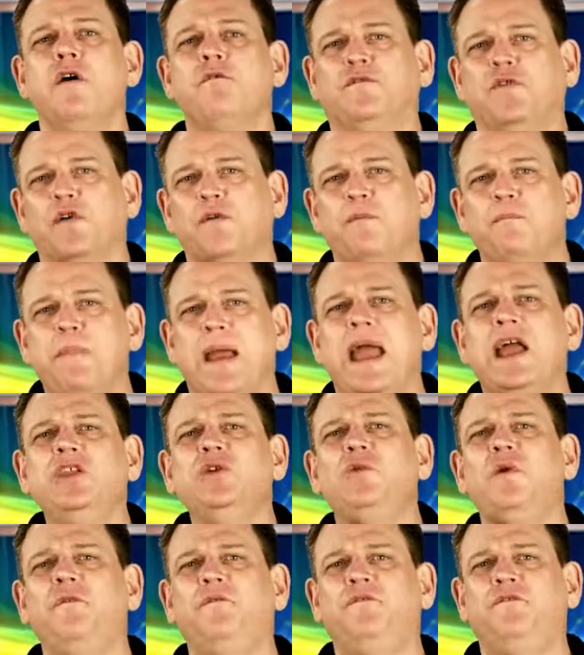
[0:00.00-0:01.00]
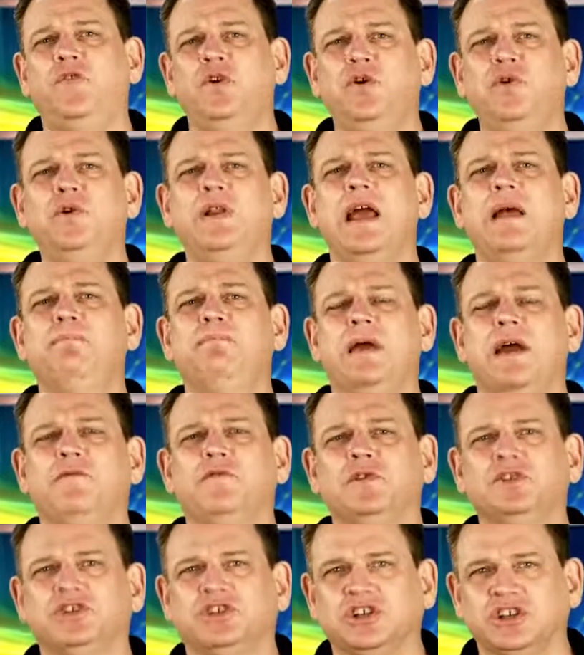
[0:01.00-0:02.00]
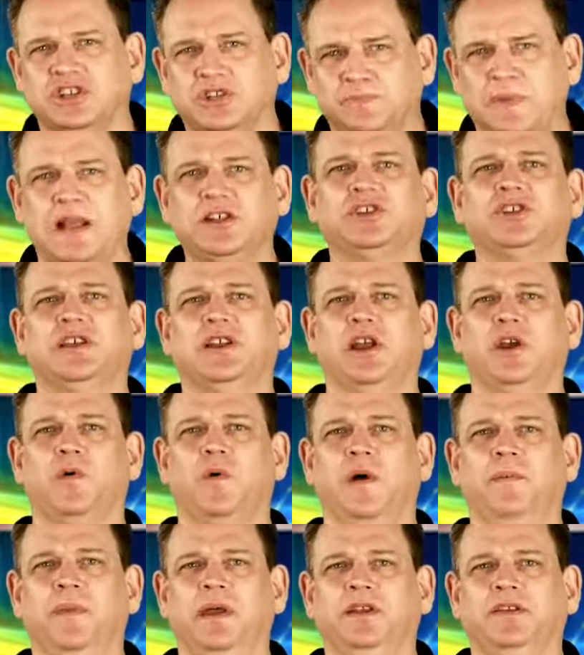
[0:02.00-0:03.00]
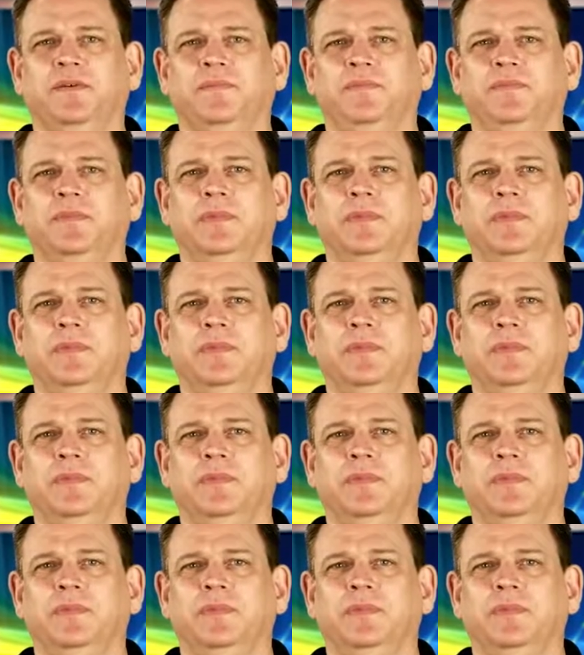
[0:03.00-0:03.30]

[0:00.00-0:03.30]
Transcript: for manual food and beverage dispensing equipment.